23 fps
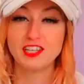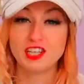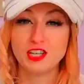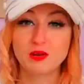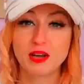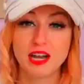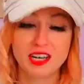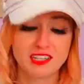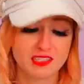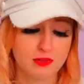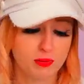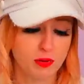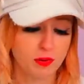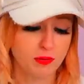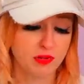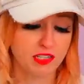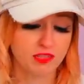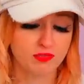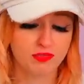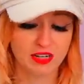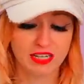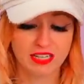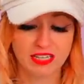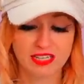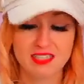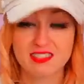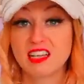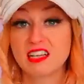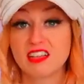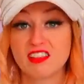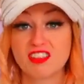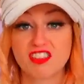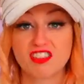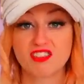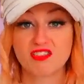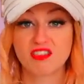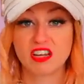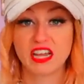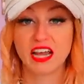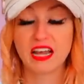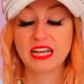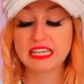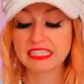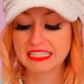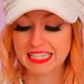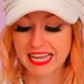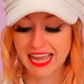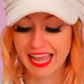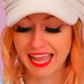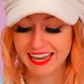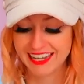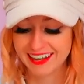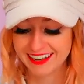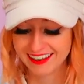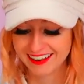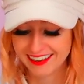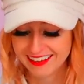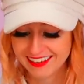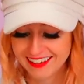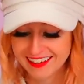You guys are probably going to rate this like a three out of ten.